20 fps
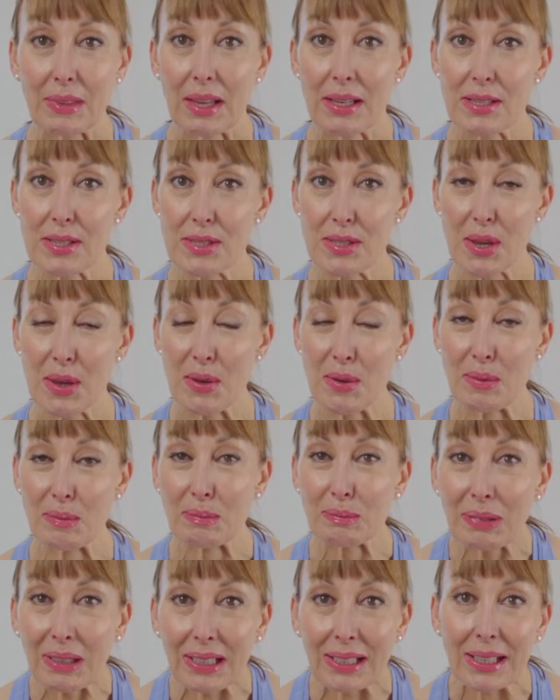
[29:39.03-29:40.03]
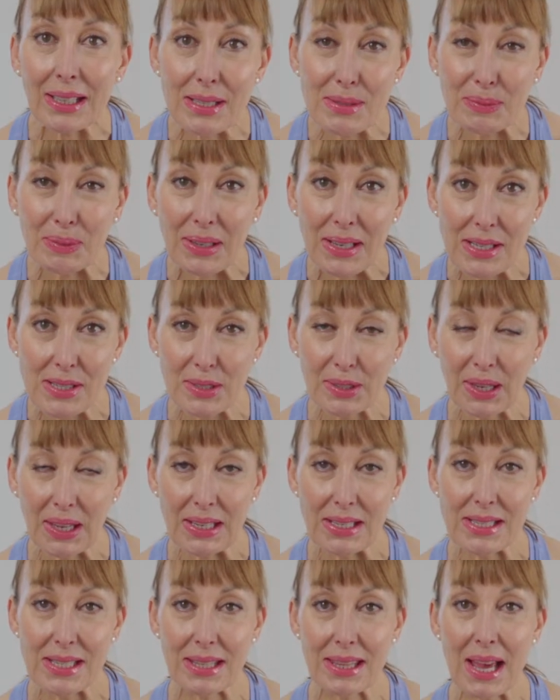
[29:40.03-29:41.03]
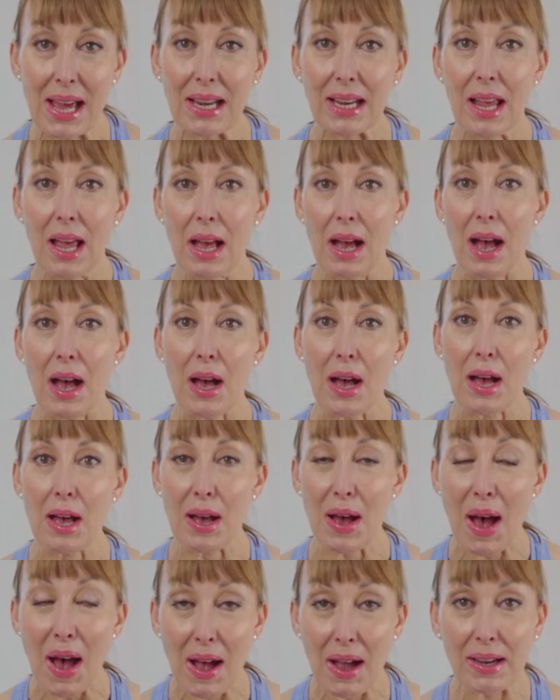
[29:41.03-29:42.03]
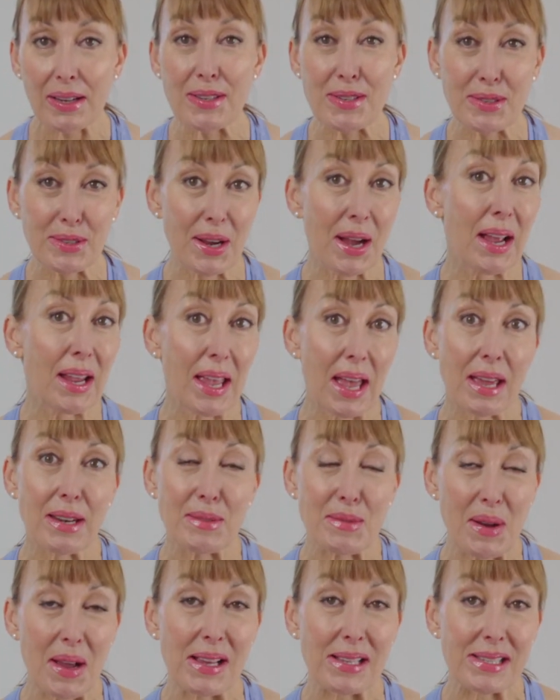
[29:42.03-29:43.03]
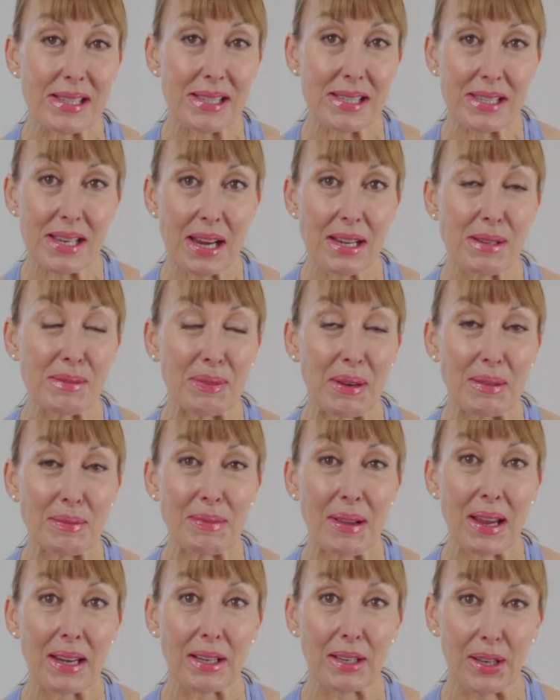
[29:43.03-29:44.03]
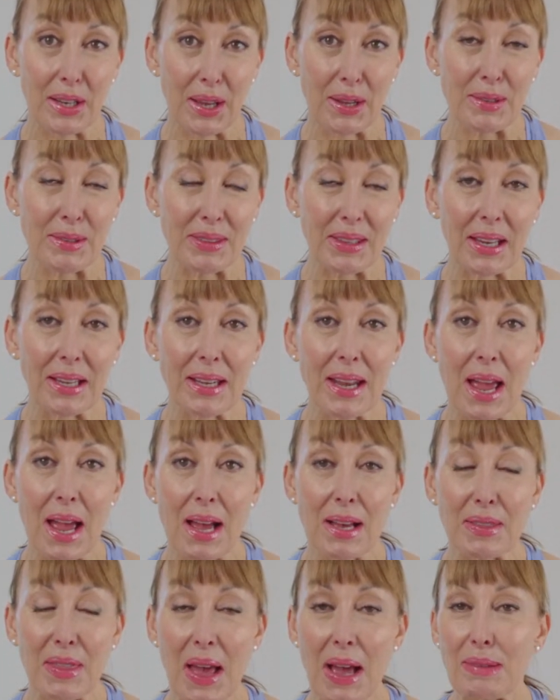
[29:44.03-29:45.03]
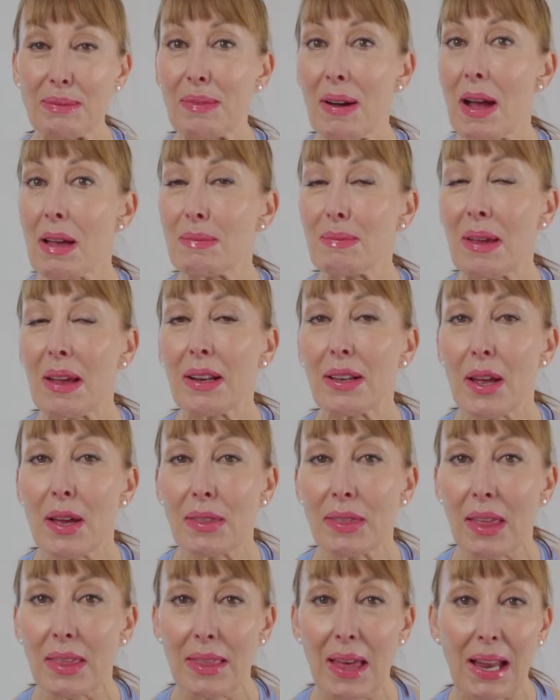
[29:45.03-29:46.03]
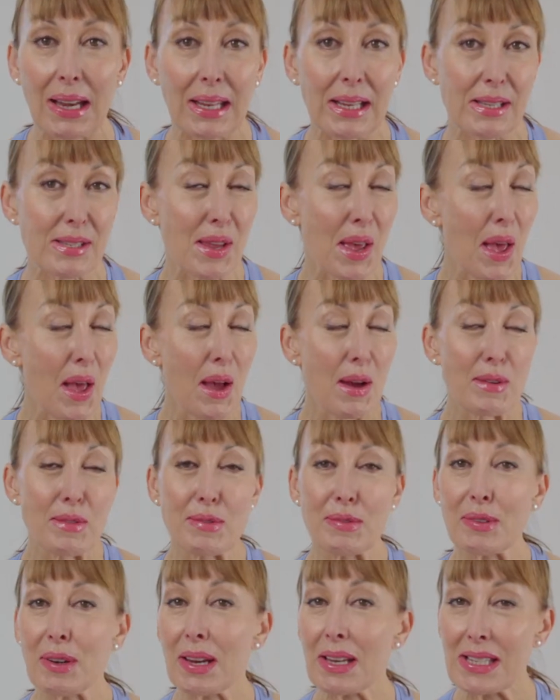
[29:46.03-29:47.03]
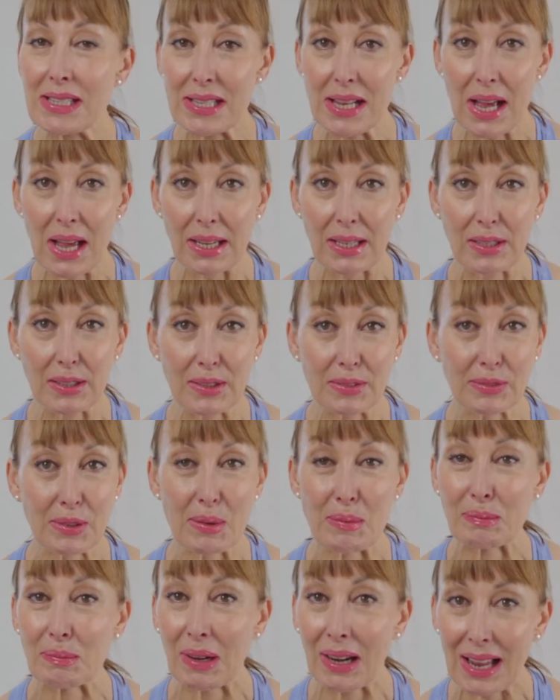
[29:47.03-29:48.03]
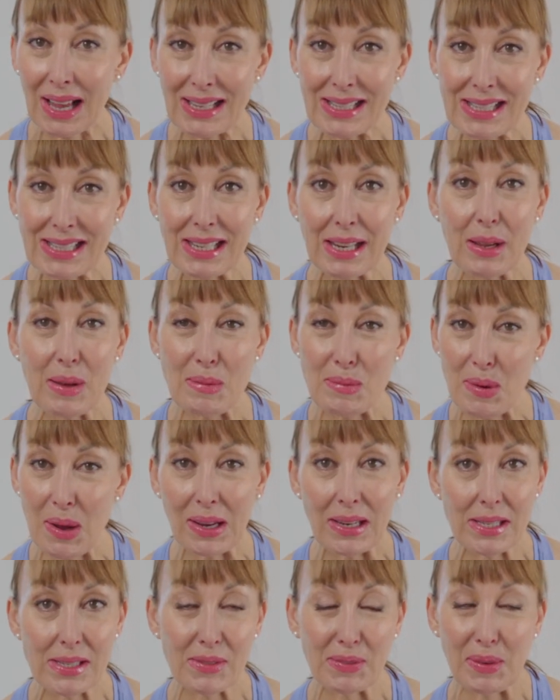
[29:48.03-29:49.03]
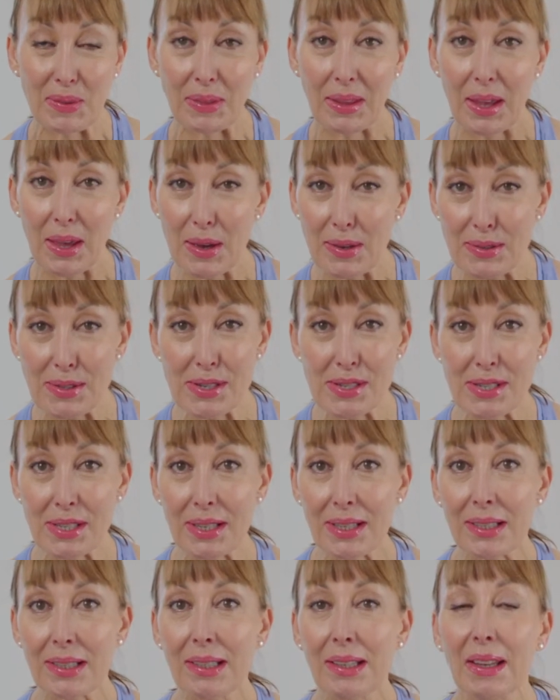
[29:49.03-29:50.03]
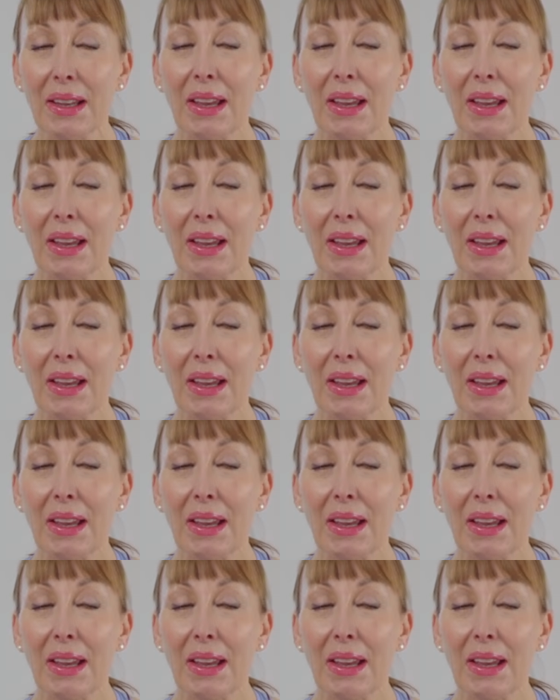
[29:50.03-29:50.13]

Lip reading: So please look into that. I try and wear sustainably made clothing now. That might be clothing that is recycled from plastic waste from the ocean.